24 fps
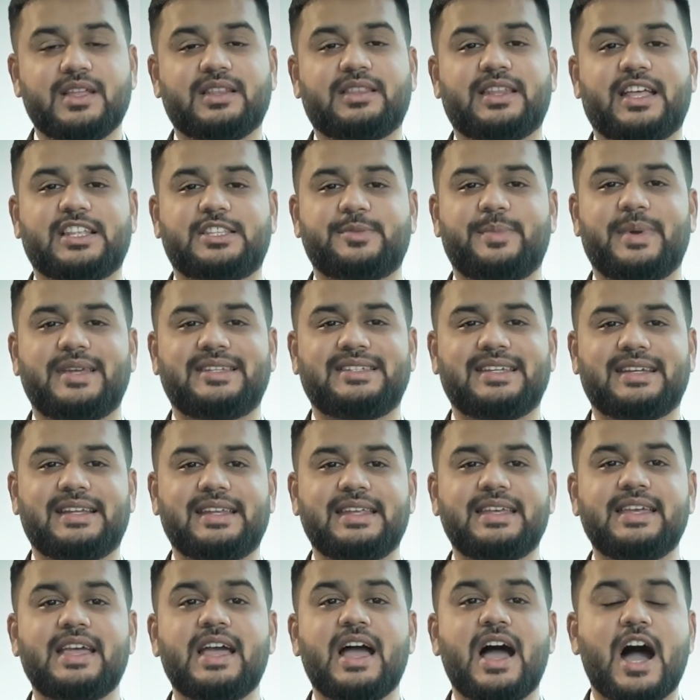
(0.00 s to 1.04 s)
That's
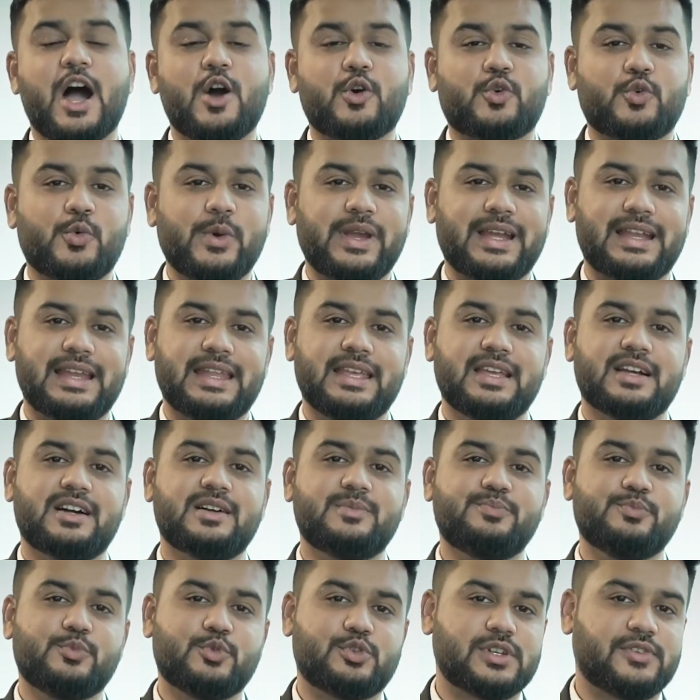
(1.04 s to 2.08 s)
basically how quickly
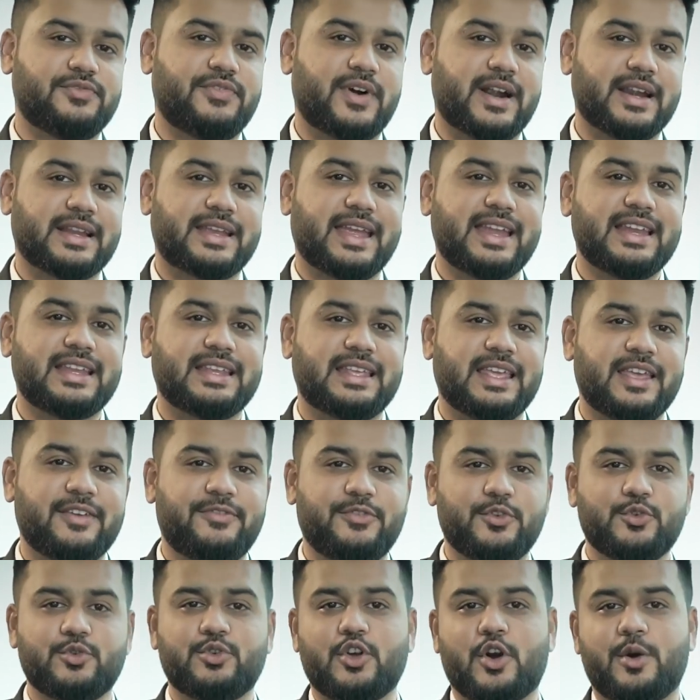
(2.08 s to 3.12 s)
a mutual fund can
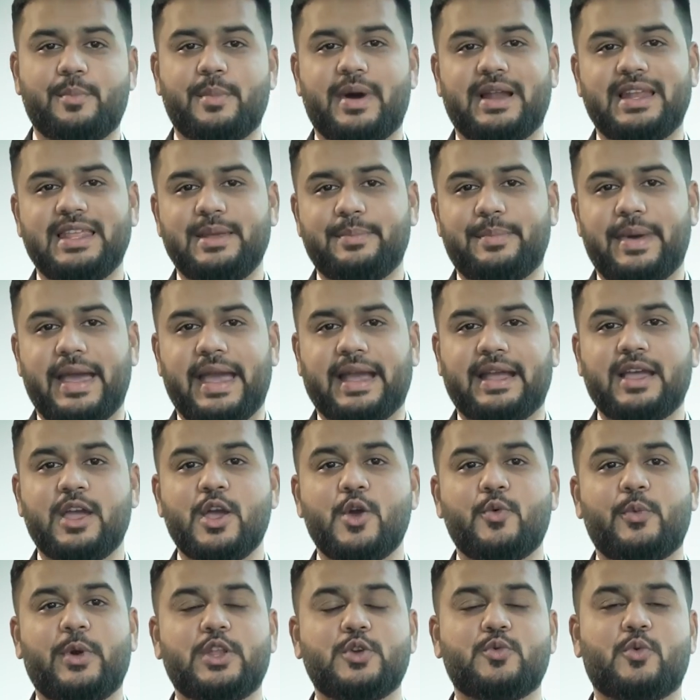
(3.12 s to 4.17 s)
give you your money back
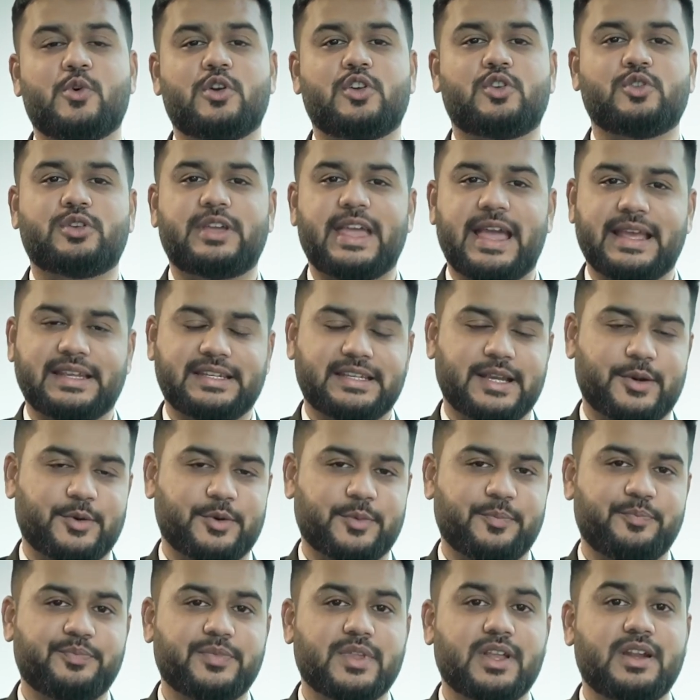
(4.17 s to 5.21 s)
when you want to cash out.
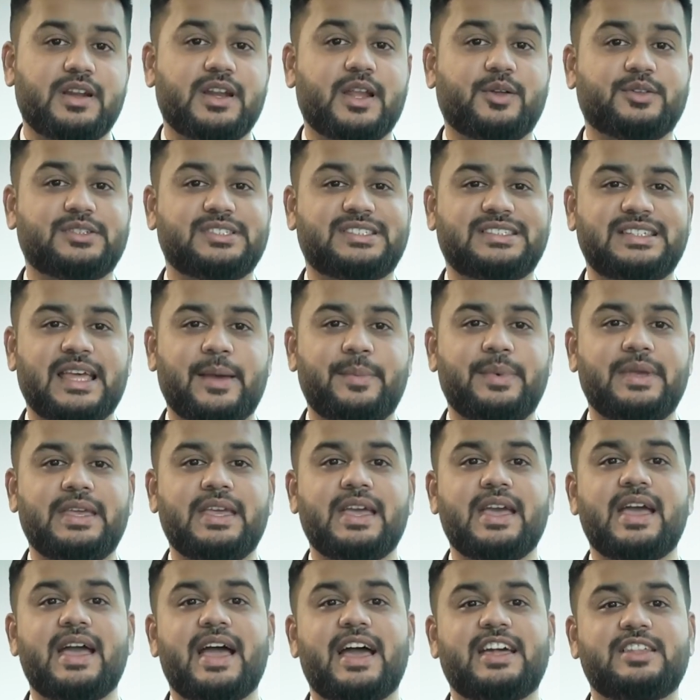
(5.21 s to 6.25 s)
Now, the
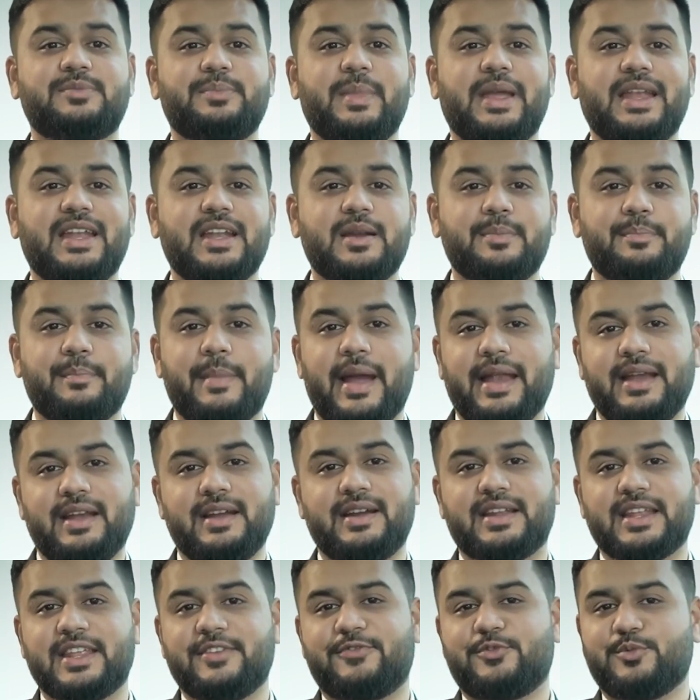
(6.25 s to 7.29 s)
SEBI has made it
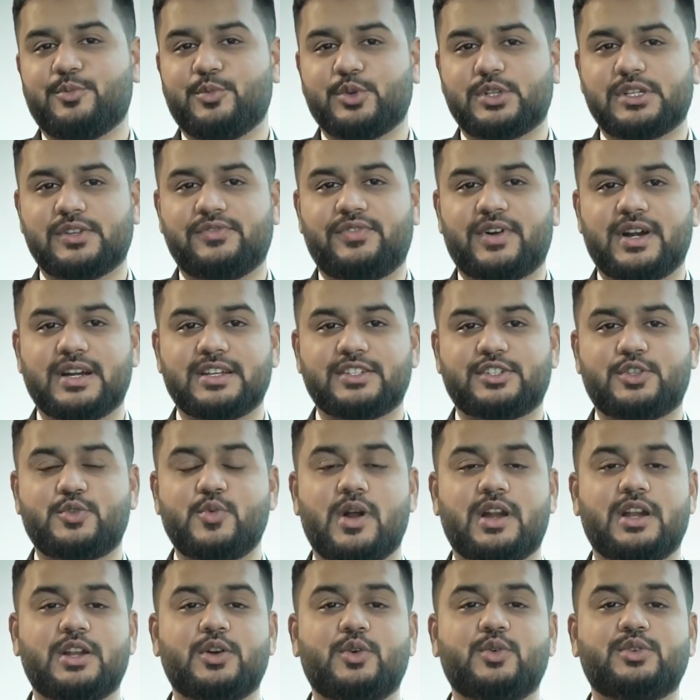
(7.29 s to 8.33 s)
mandatory for mutual funds
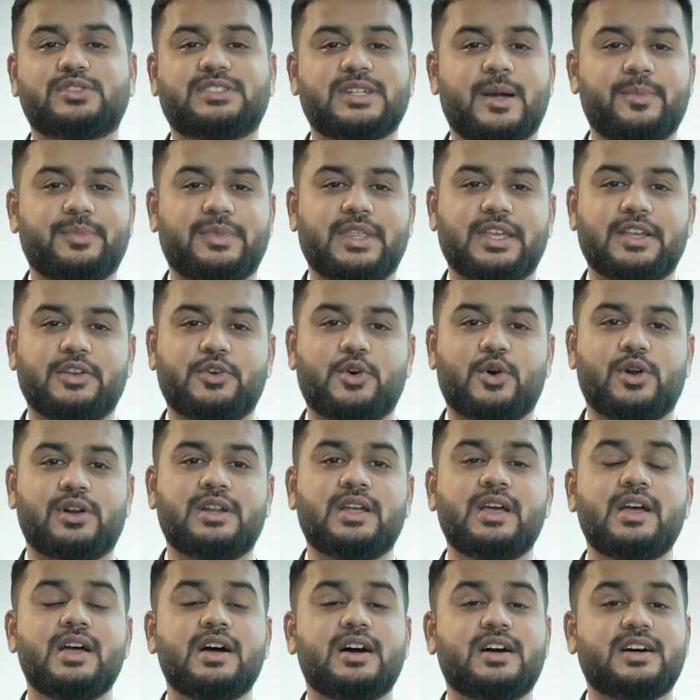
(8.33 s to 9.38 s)
to undergo something
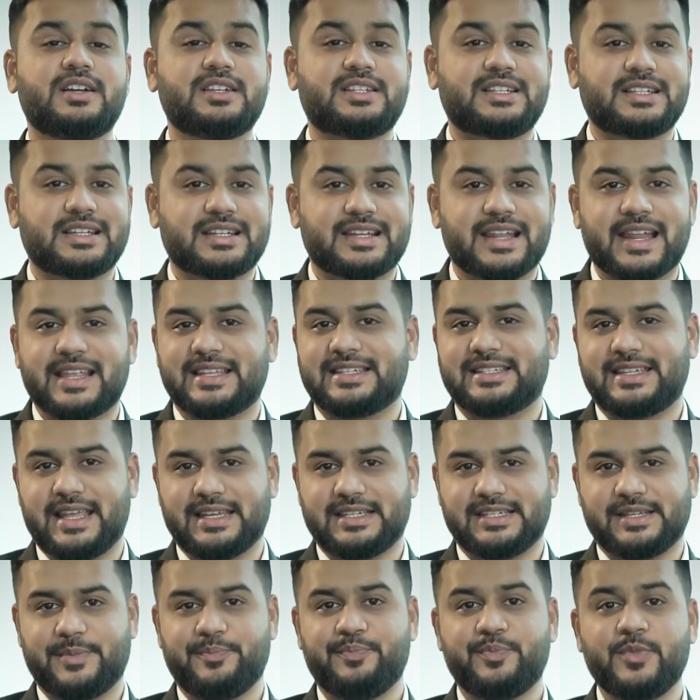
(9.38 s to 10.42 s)
called a stress
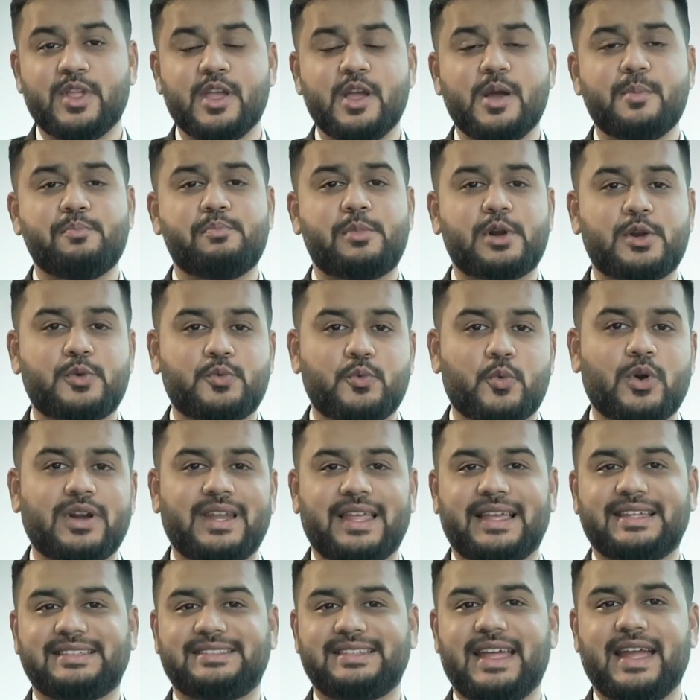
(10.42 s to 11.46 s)
test. But
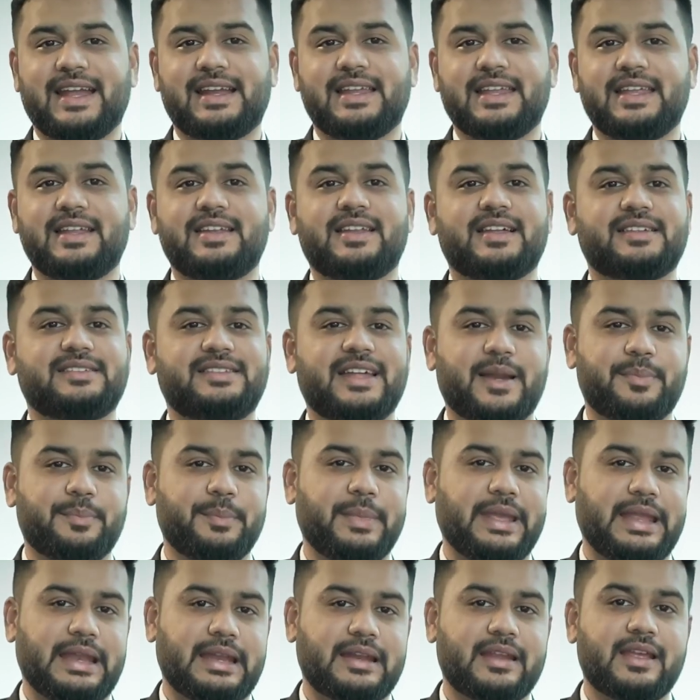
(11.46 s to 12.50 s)
what exactly does that
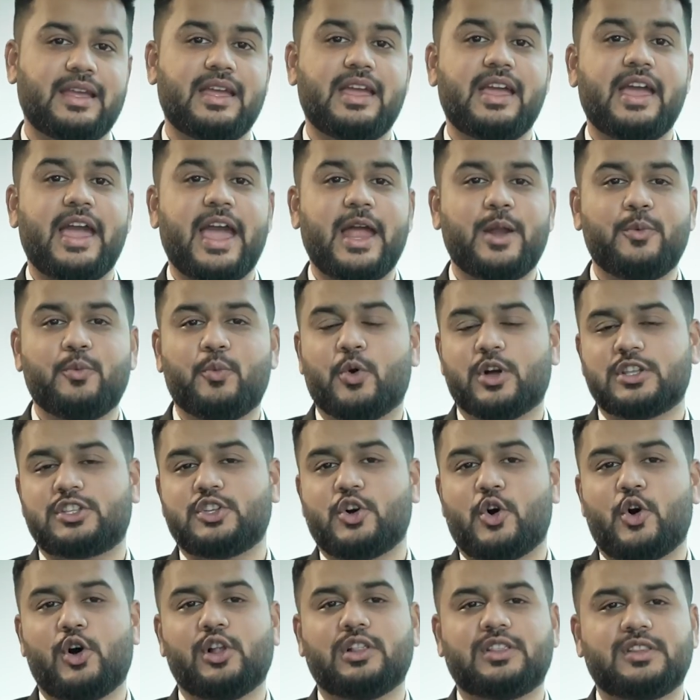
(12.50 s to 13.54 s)
mean? And what's
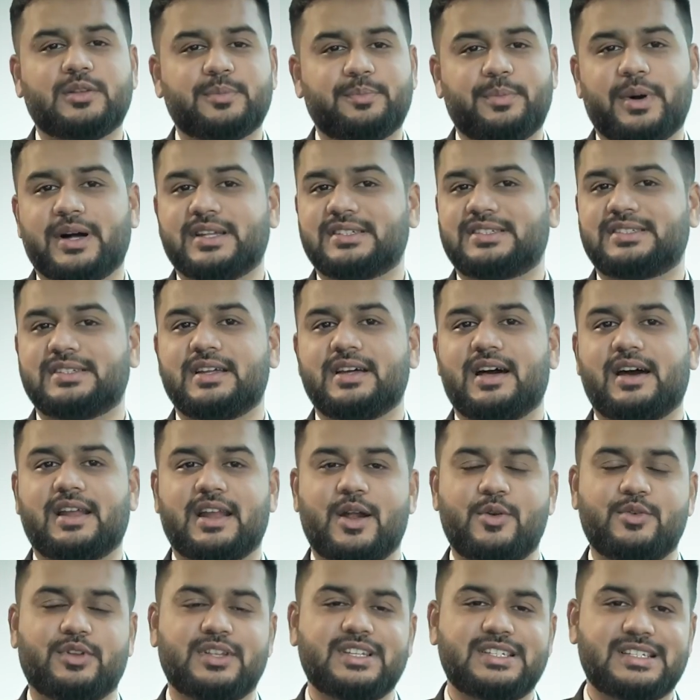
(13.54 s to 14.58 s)
all the buzz
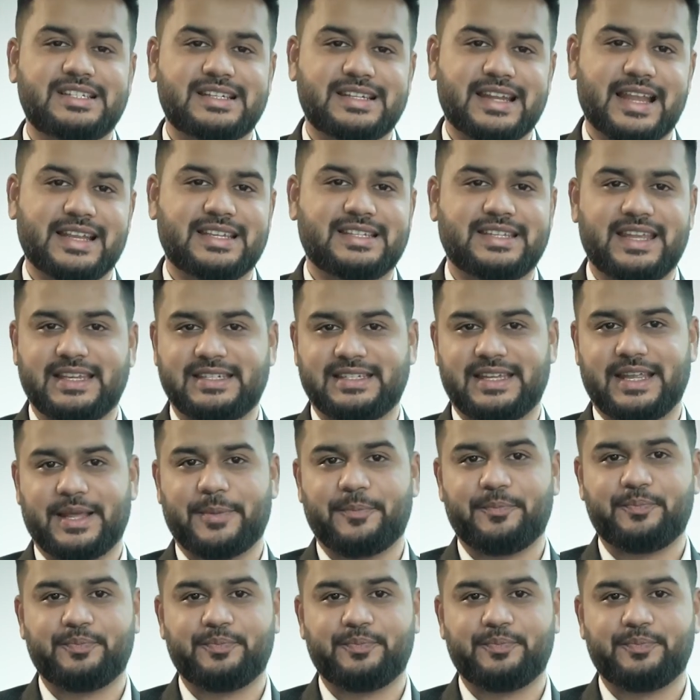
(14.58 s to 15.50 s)
around the stress testing?